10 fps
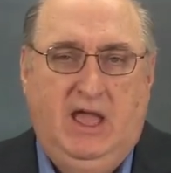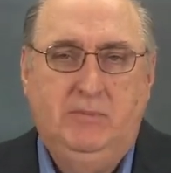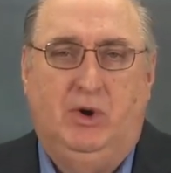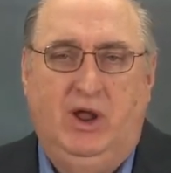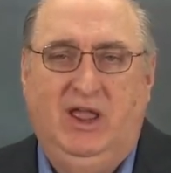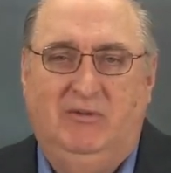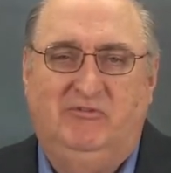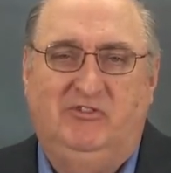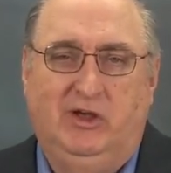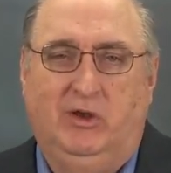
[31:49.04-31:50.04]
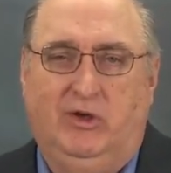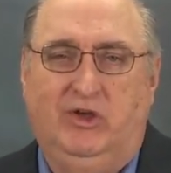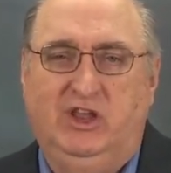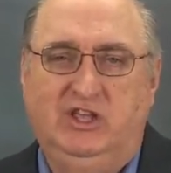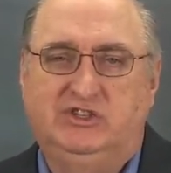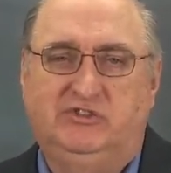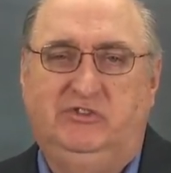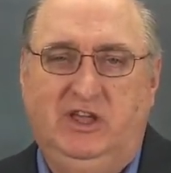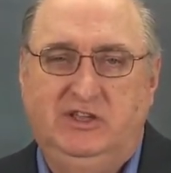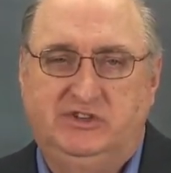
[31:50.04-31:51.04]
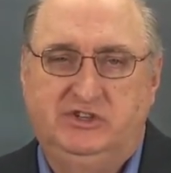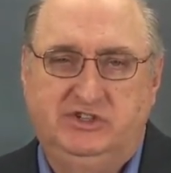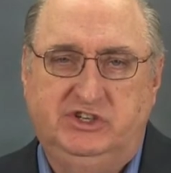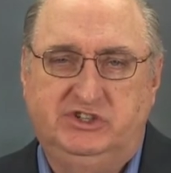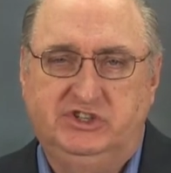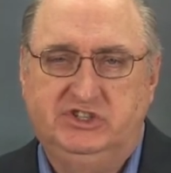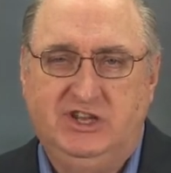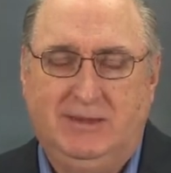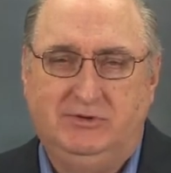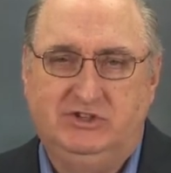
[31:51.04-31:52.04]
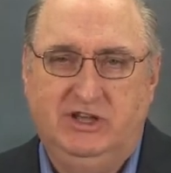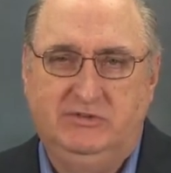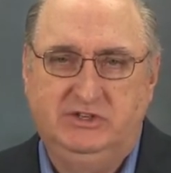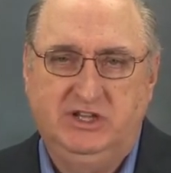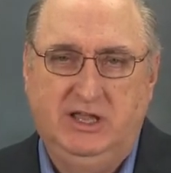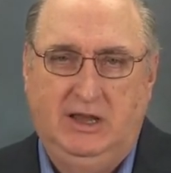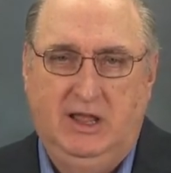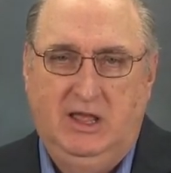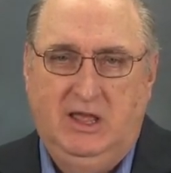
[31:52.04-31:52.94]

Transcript: Abraham fell on his face in Genesis chapter 17.